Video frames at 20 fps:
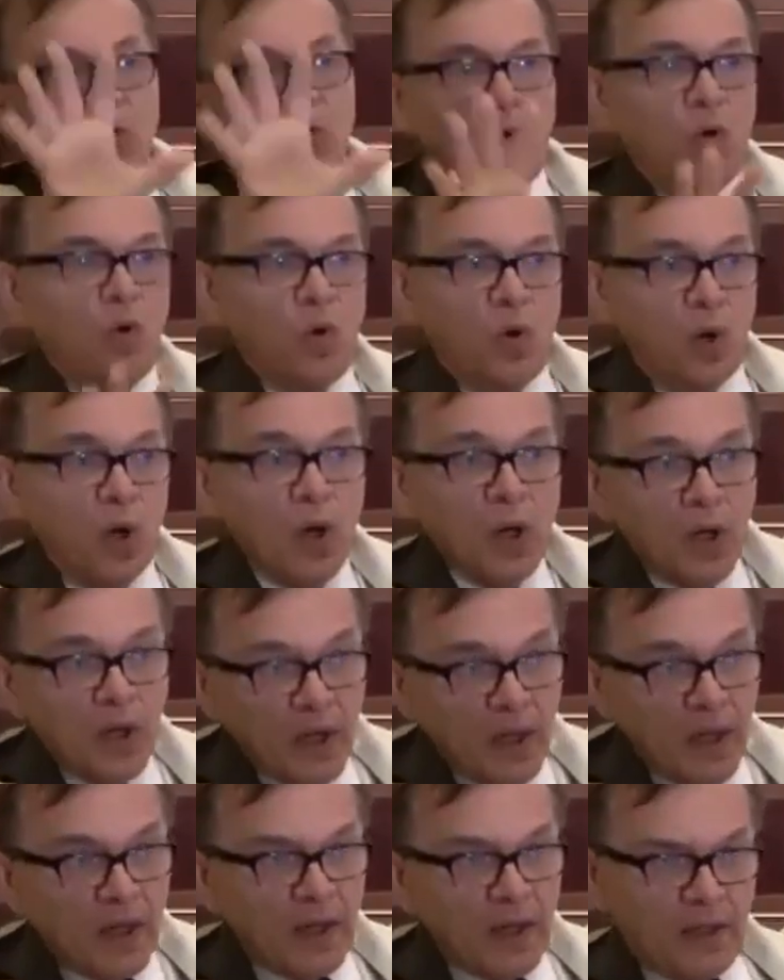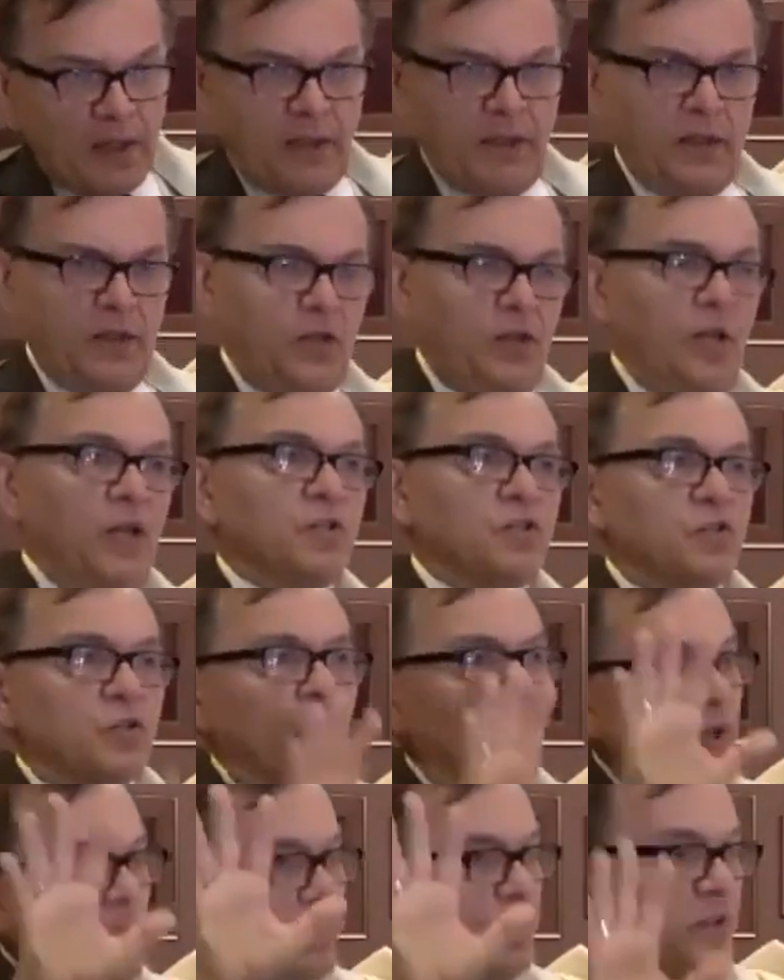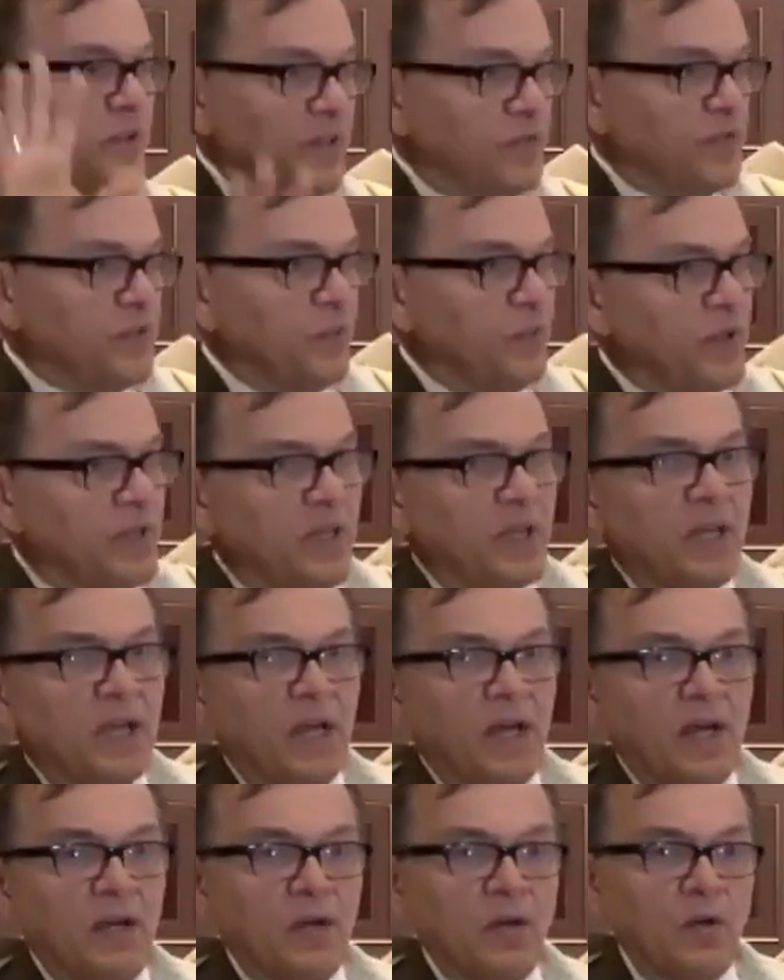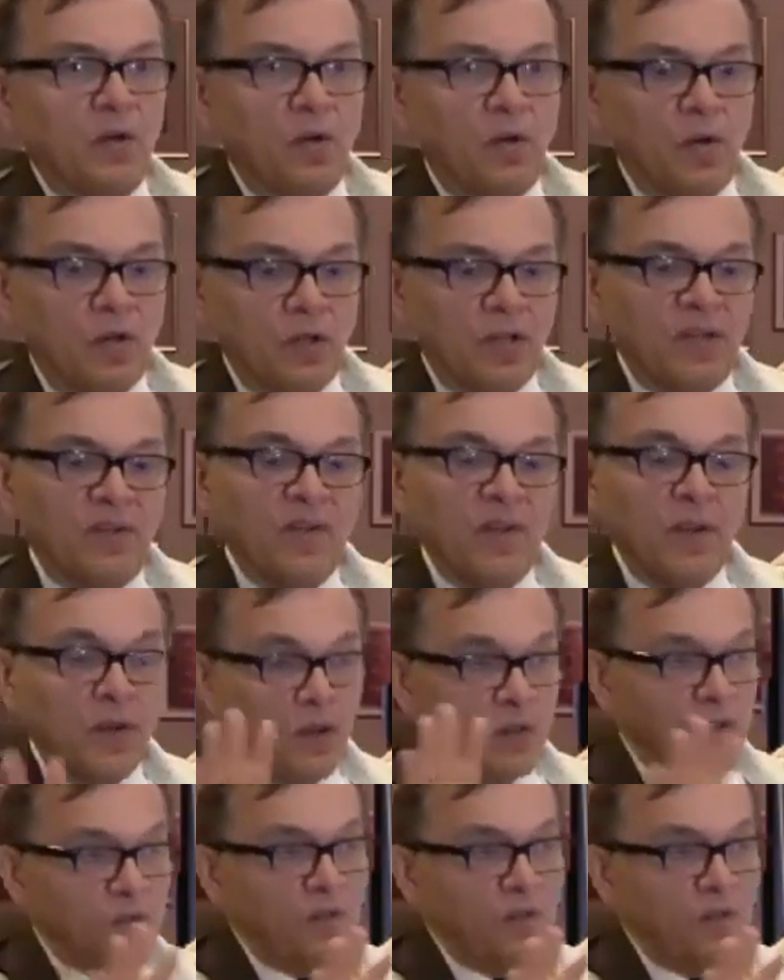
core uh, historic beliefs that we can call on. So